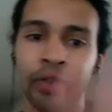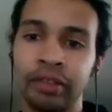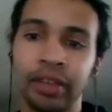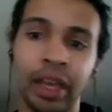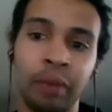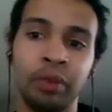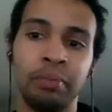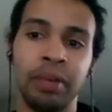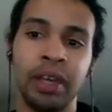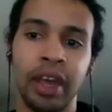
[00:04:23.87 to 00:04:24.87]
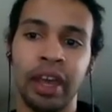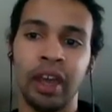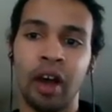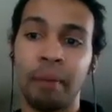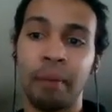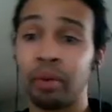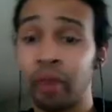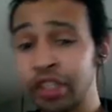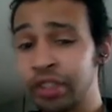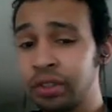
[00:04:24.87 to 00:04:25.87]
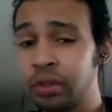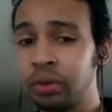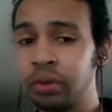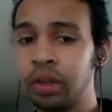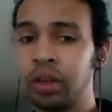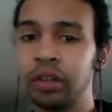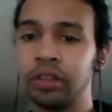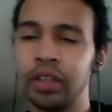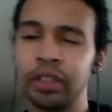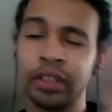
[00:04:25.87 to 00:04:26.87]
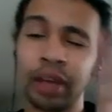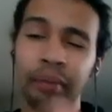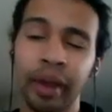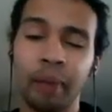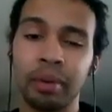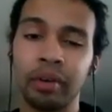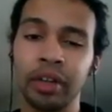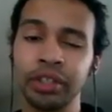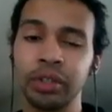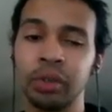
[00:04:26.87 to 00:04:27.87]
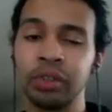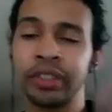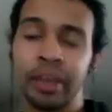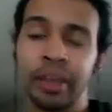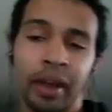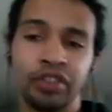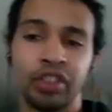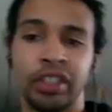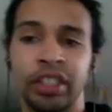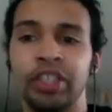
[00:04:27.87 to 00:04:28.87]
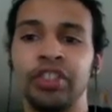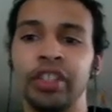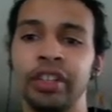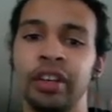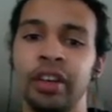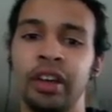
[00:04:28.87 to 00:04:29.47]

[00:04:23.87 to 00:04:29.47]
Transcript: This game would be a operational, semi-operational, semi-strategic